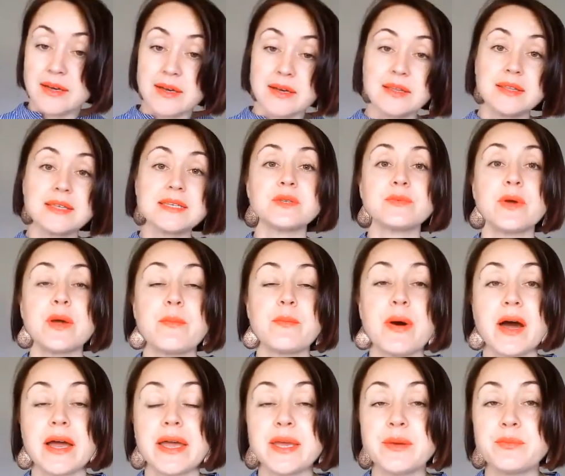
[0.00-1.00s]
these were
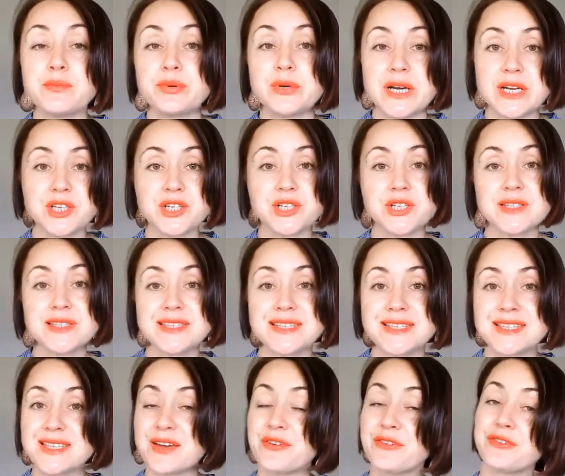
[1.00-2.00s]
my
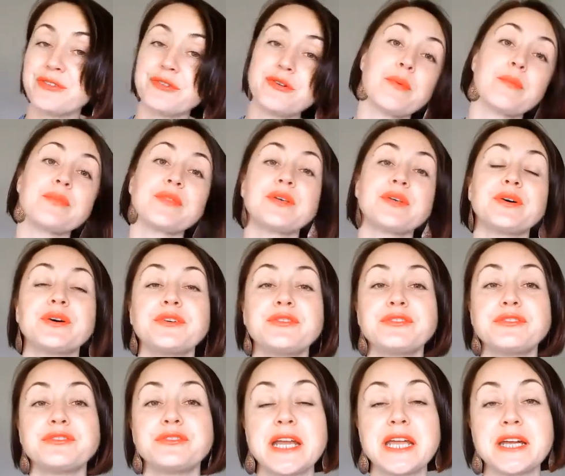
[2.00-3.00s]
impressions from the
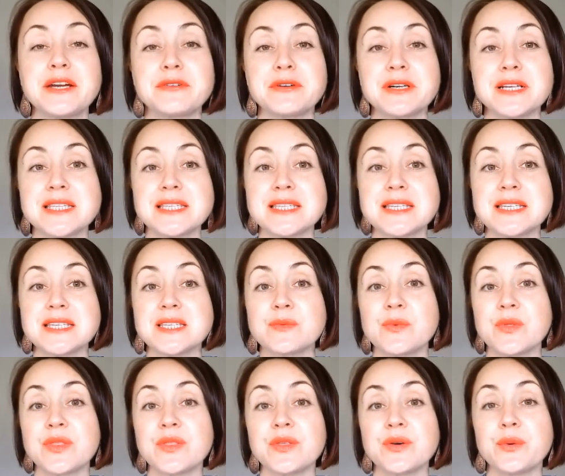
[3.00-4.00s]
fragrances
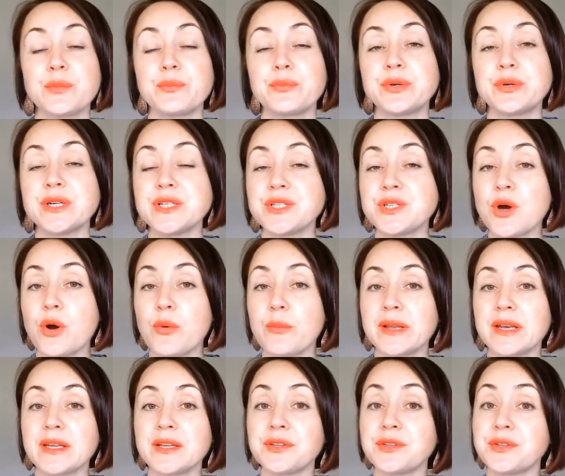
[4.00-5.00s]
with the
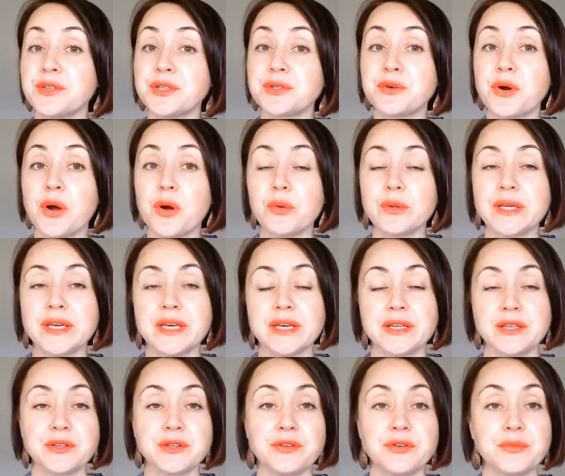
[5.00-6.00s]
predominant Néroli
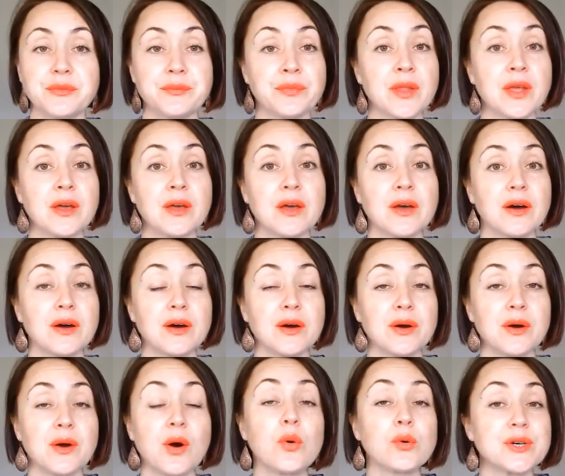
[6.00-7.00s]
and
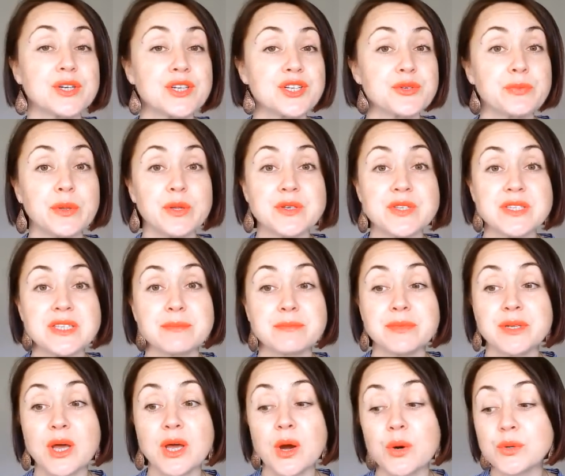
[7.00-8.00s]
orange blossom
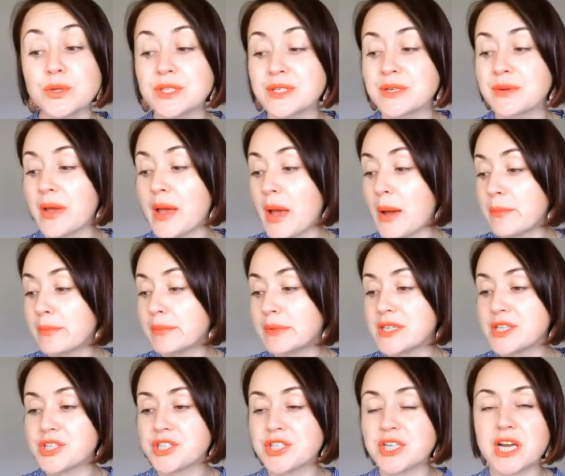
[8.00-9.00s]
note.
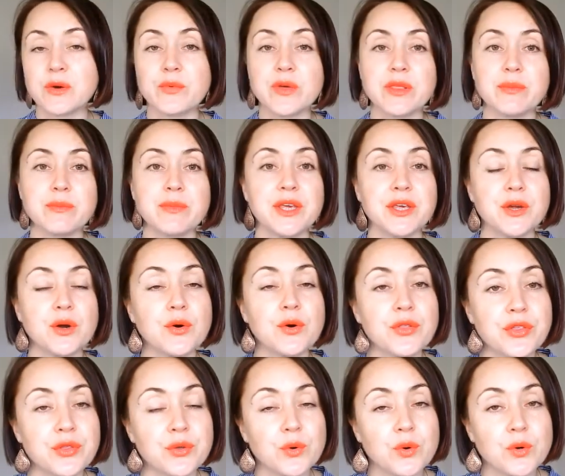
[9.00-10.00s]
Please share with me your
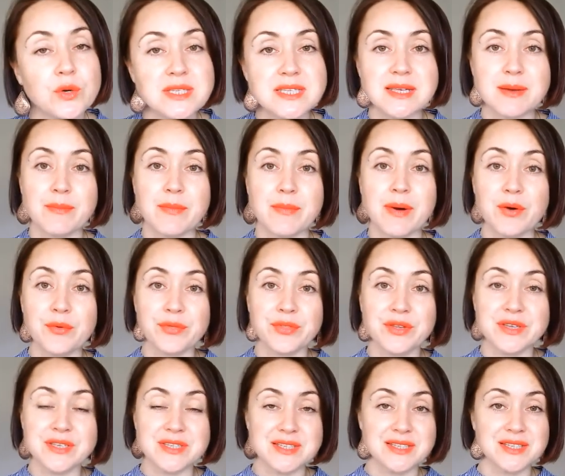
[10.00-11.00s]
thoughts about
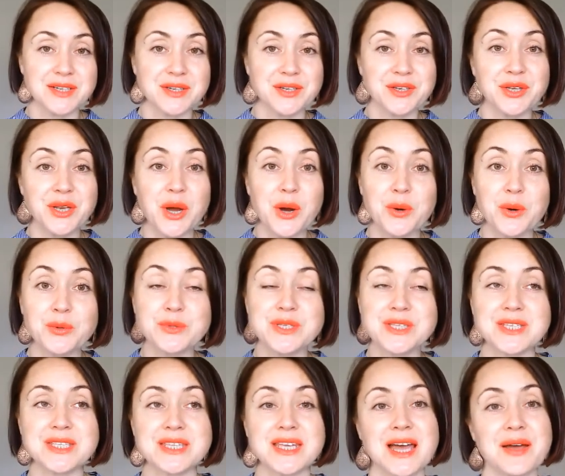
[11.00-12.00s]
these
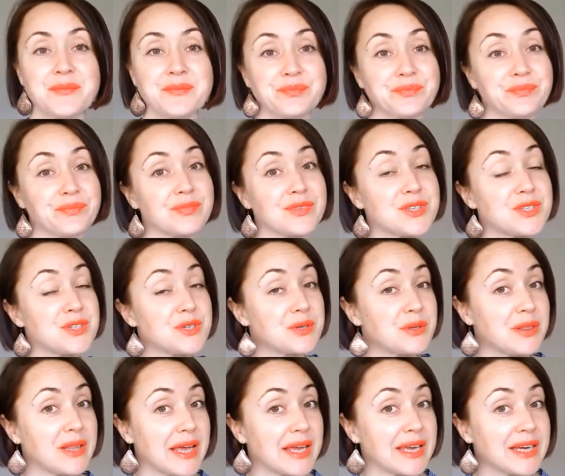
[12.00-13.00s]
notes. Do you
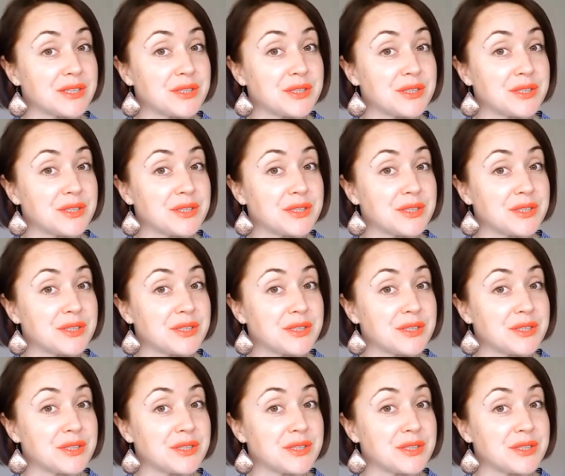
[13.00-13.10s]
like